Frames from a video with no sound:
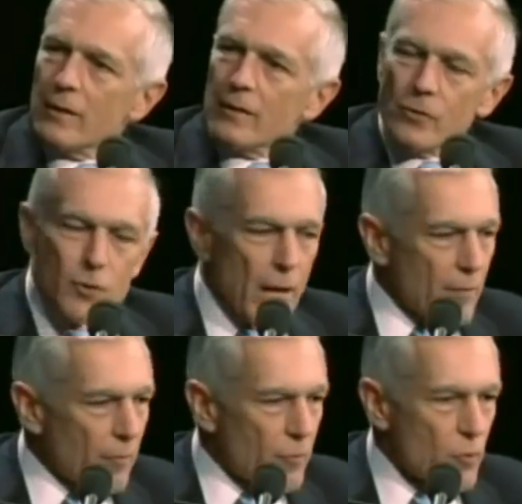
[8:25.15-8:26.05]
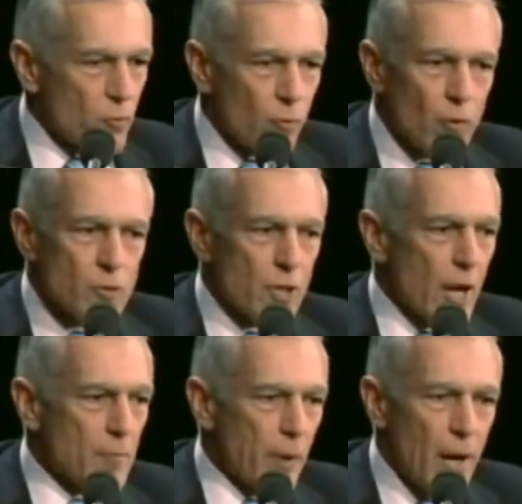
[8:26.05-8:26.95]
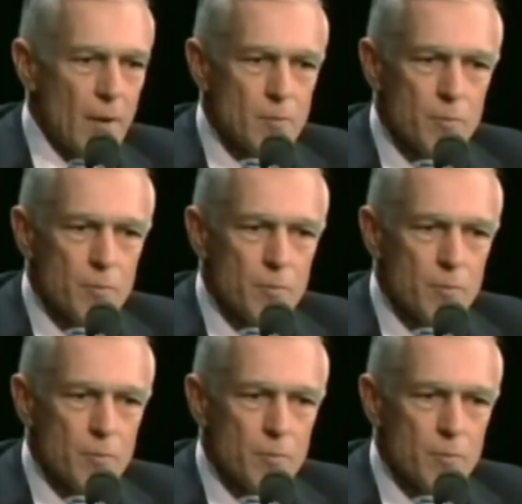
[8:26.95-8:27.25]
You'd have a few roadside bombs,